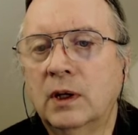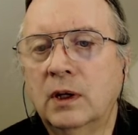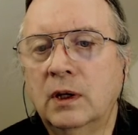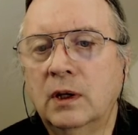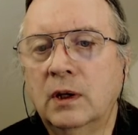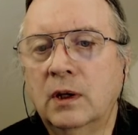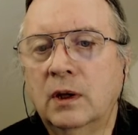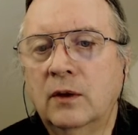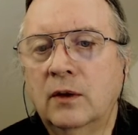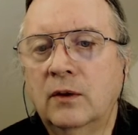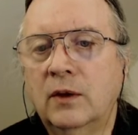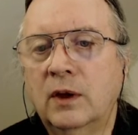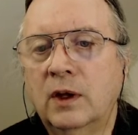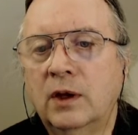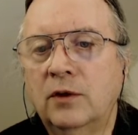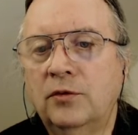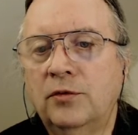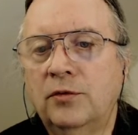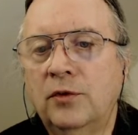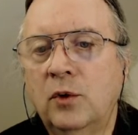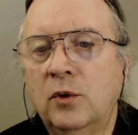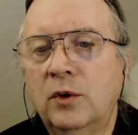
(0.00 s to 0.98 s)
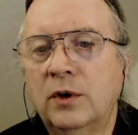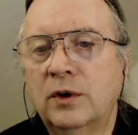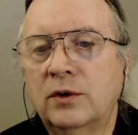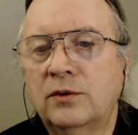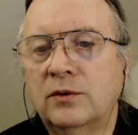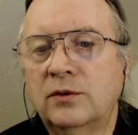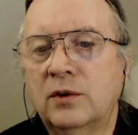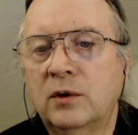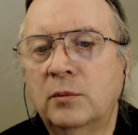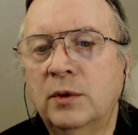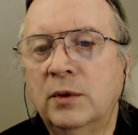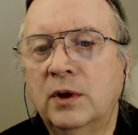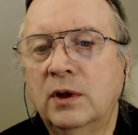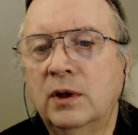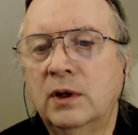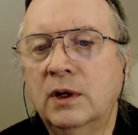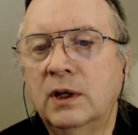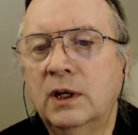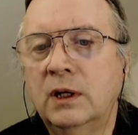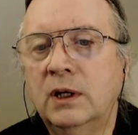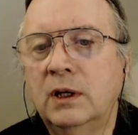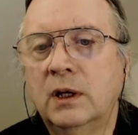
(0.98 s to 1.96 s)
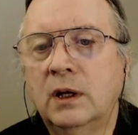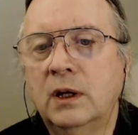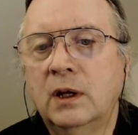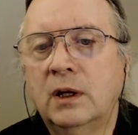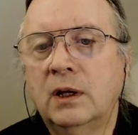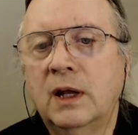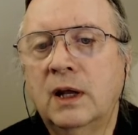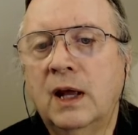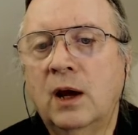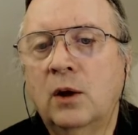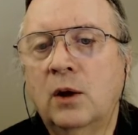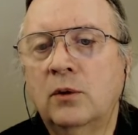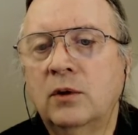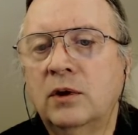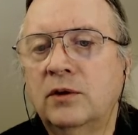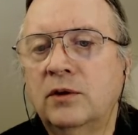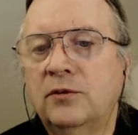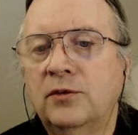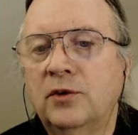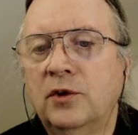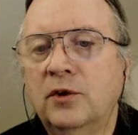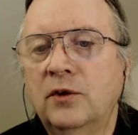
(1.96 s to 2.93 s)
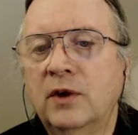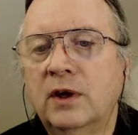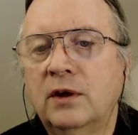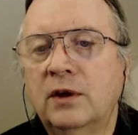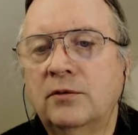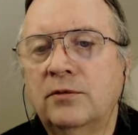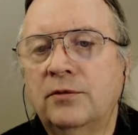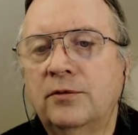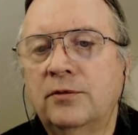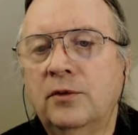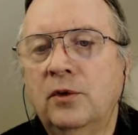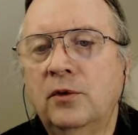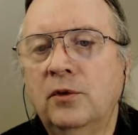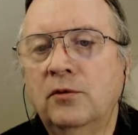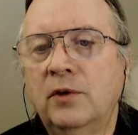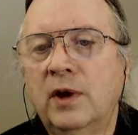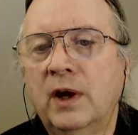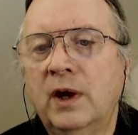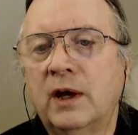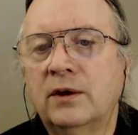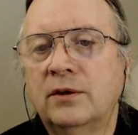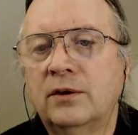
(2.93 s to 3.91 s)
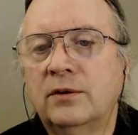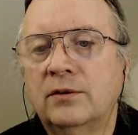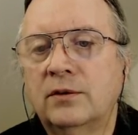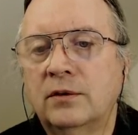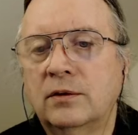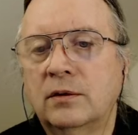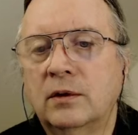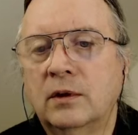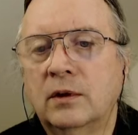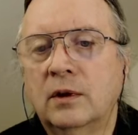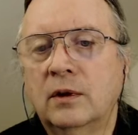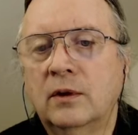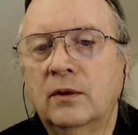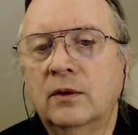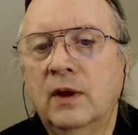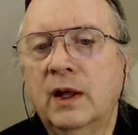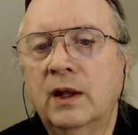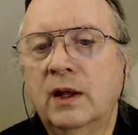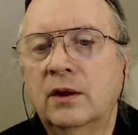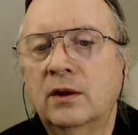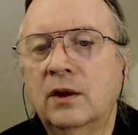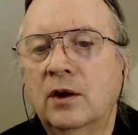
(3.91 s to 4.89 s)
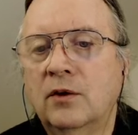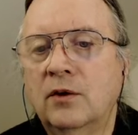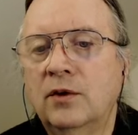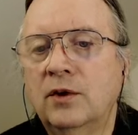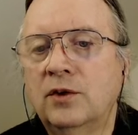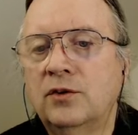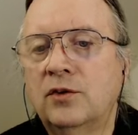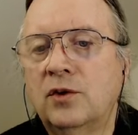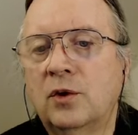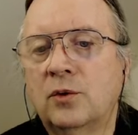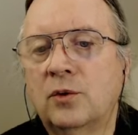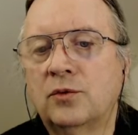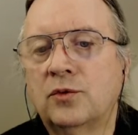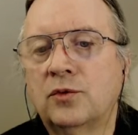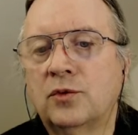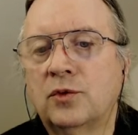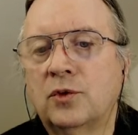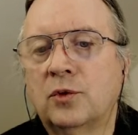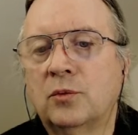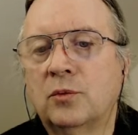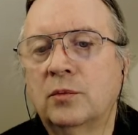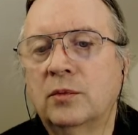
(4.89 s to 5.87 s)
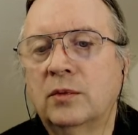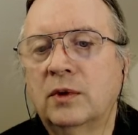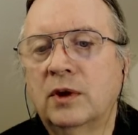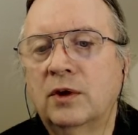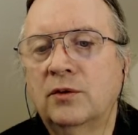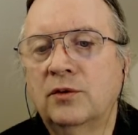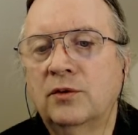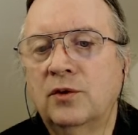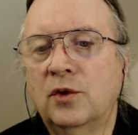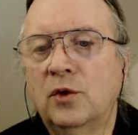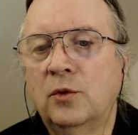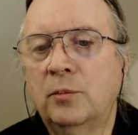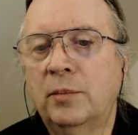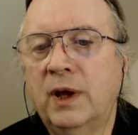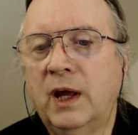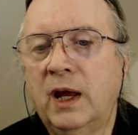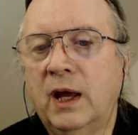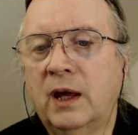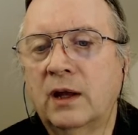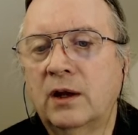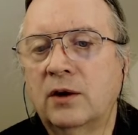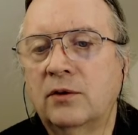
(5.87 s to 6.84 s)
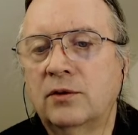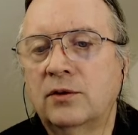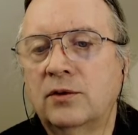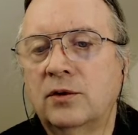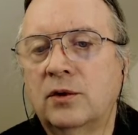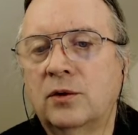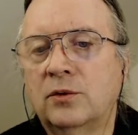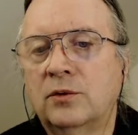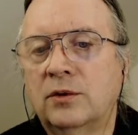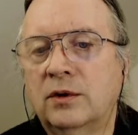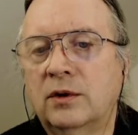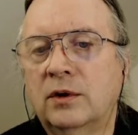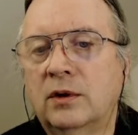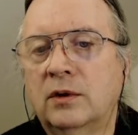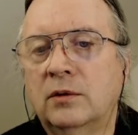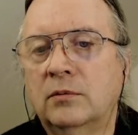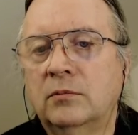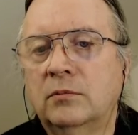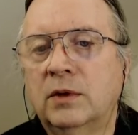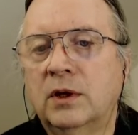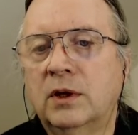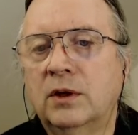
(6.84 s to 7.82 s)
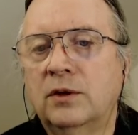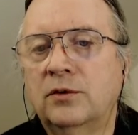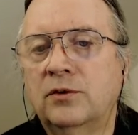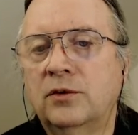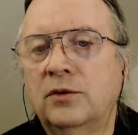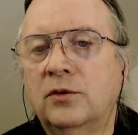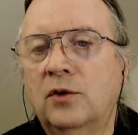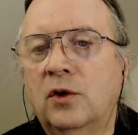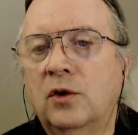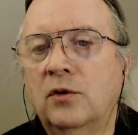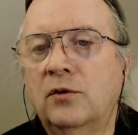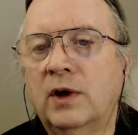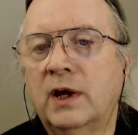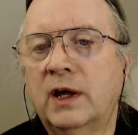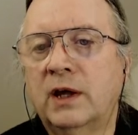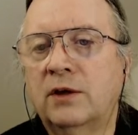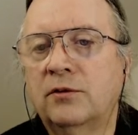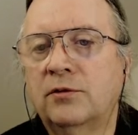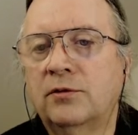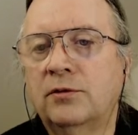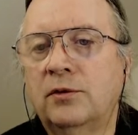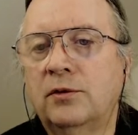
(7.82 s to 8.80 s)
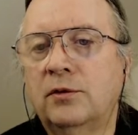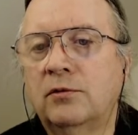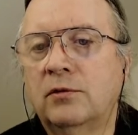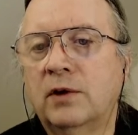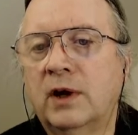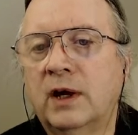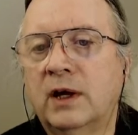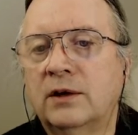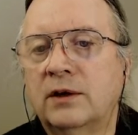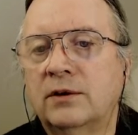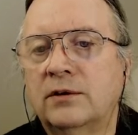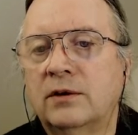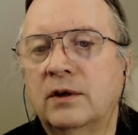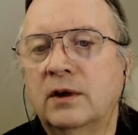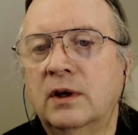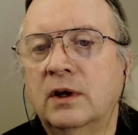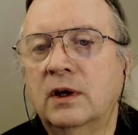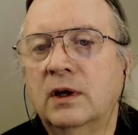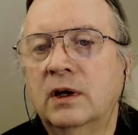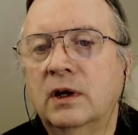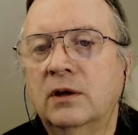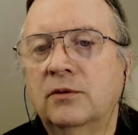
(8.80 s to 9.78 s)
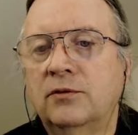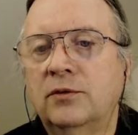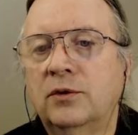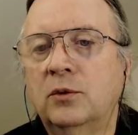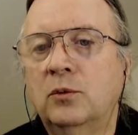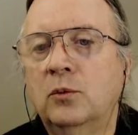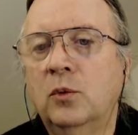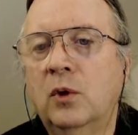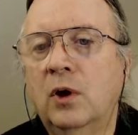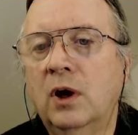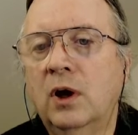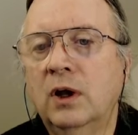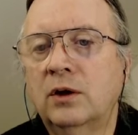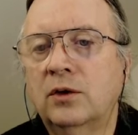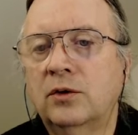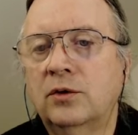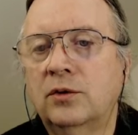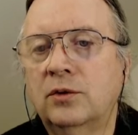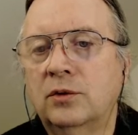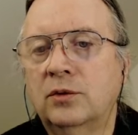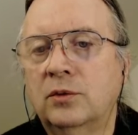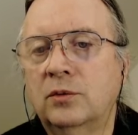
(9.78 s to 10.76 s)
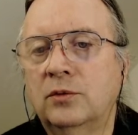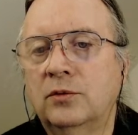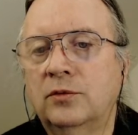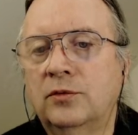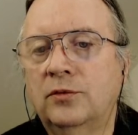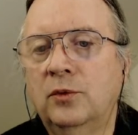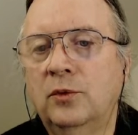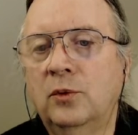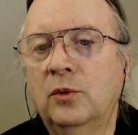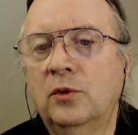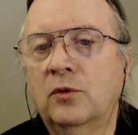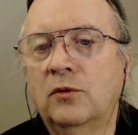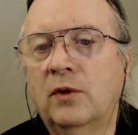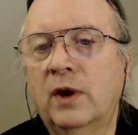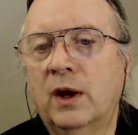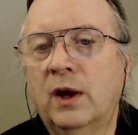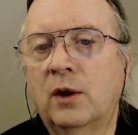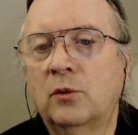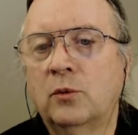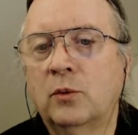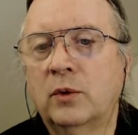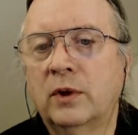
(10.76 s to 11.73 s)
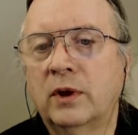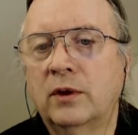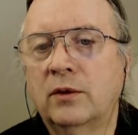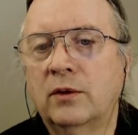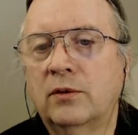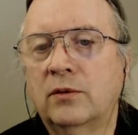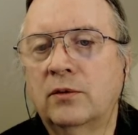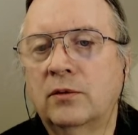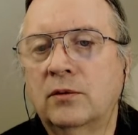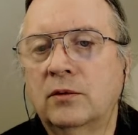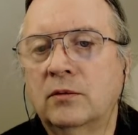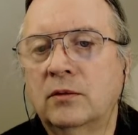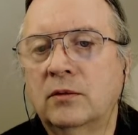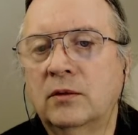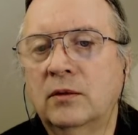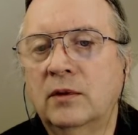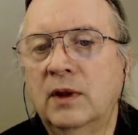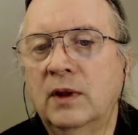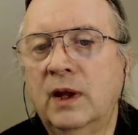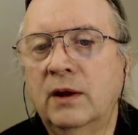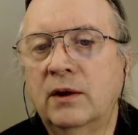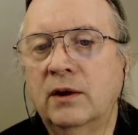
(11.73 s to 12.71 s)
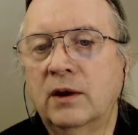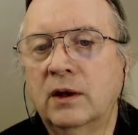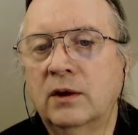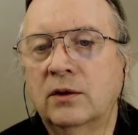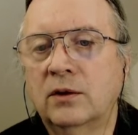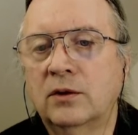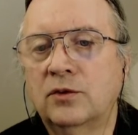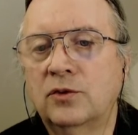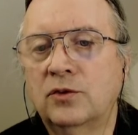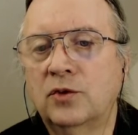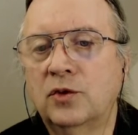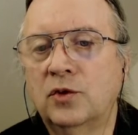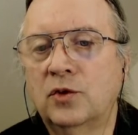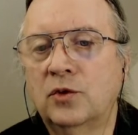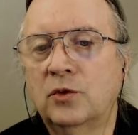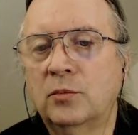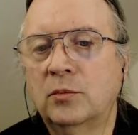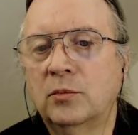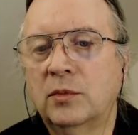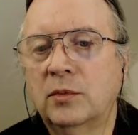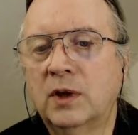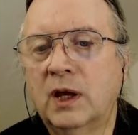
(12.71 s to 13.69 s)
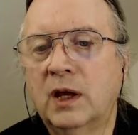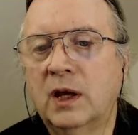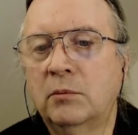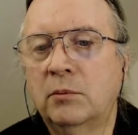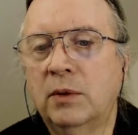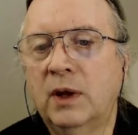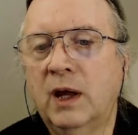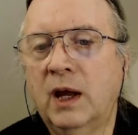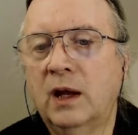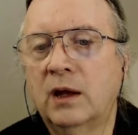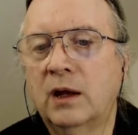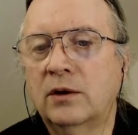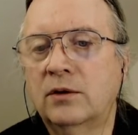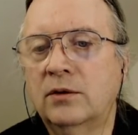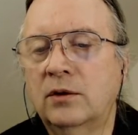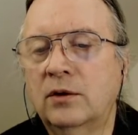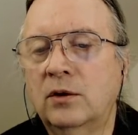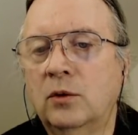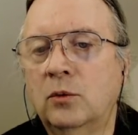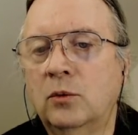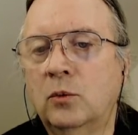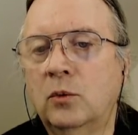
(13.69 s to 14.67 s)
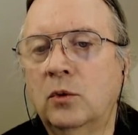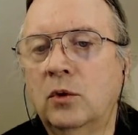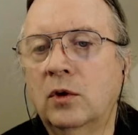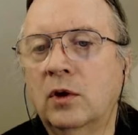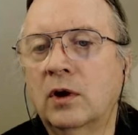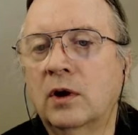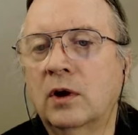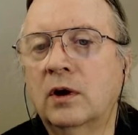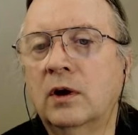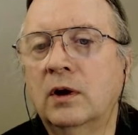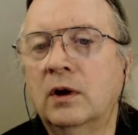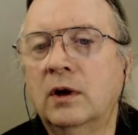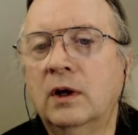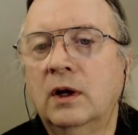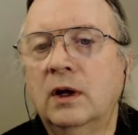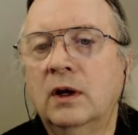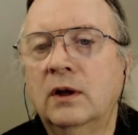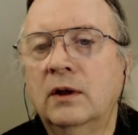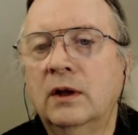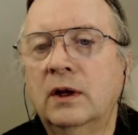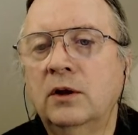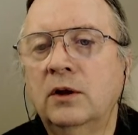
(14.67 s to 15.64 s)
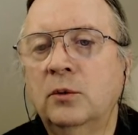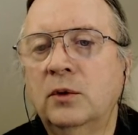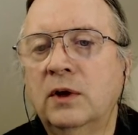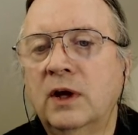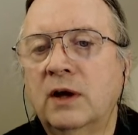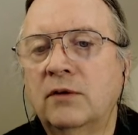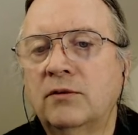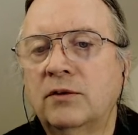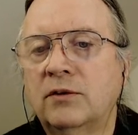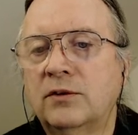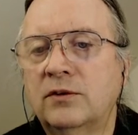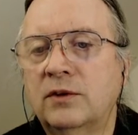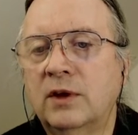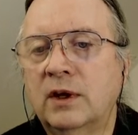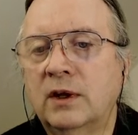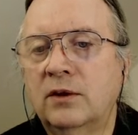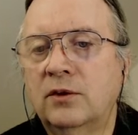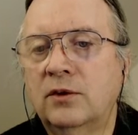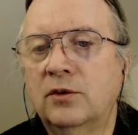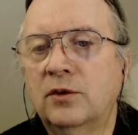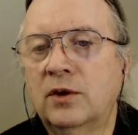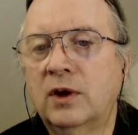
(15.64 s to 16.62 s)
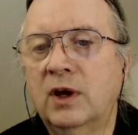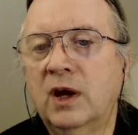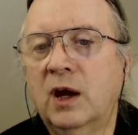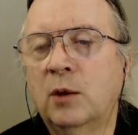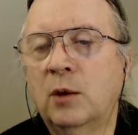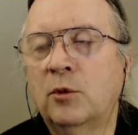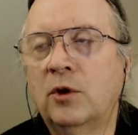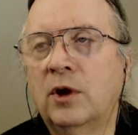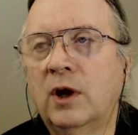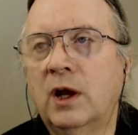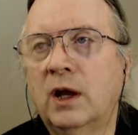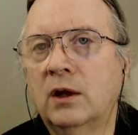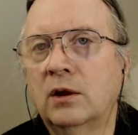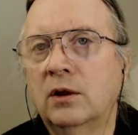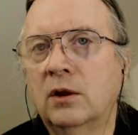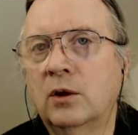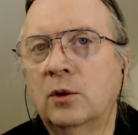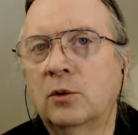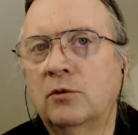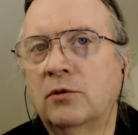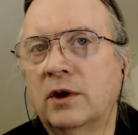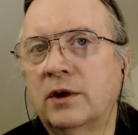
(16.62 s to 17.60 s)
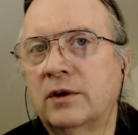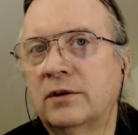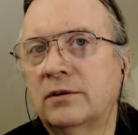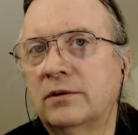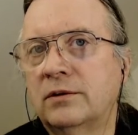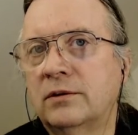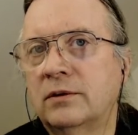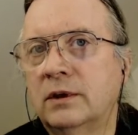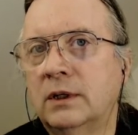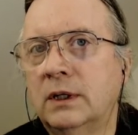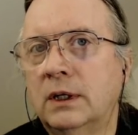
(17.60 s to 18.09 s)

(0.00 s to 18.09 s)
the focus ability. Now, if you're at the full res, then there is no zoom, there is no pan, there is no tilt, because you're already at full res. If you want to fool around with letting the zoom and pan and tilt work, then you would have to set your camera at a low res.